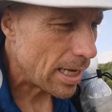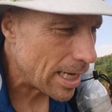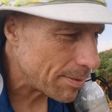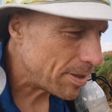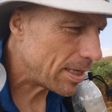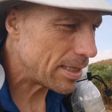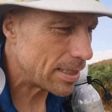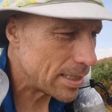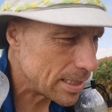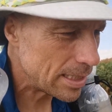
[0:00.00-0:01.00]
Now,
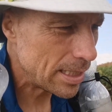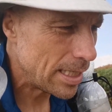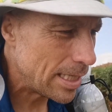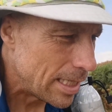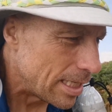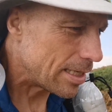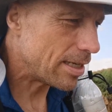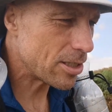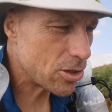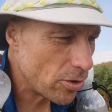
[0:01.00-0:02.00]

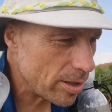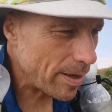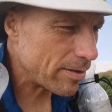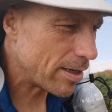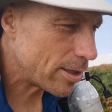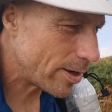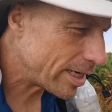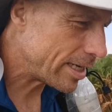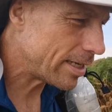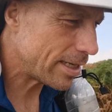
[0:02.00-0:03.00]
a little story about
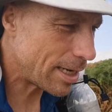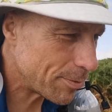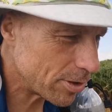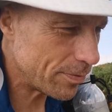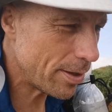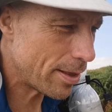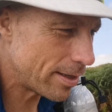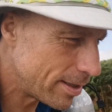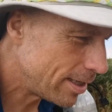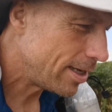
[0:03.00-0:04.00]
Llewellyn ap Gruffydd.
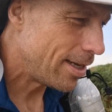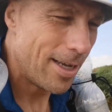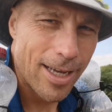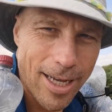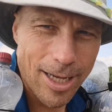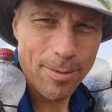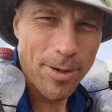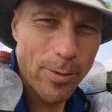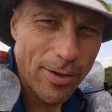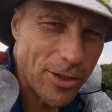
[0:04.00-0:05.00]

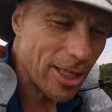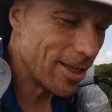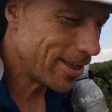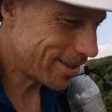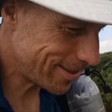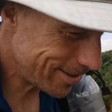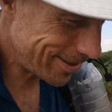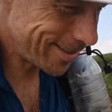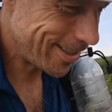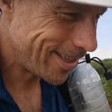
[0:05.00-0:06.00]
My wife Jill,
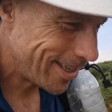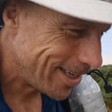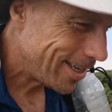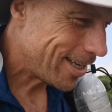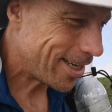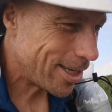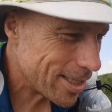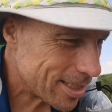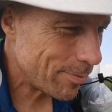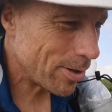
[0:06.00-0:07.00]

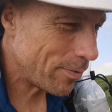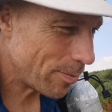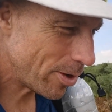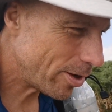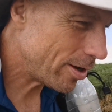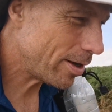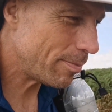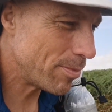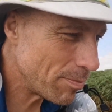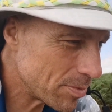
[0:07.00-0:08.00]
someone from her
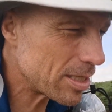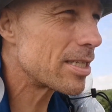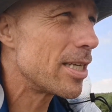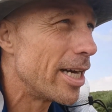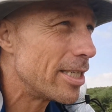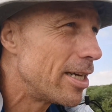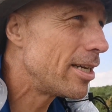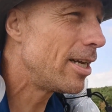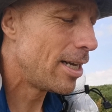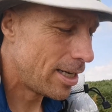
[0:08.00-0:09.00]
mum's side
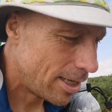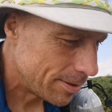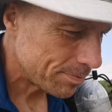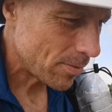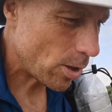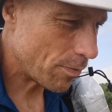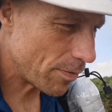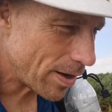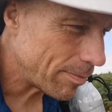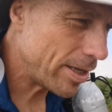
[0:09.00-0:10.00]
of
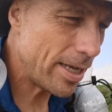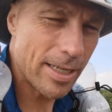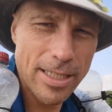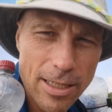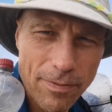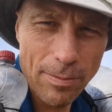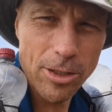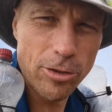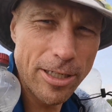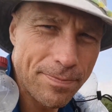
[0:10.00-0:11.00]
the family, did a
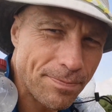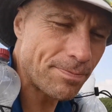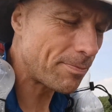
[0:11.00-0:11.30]
family tree,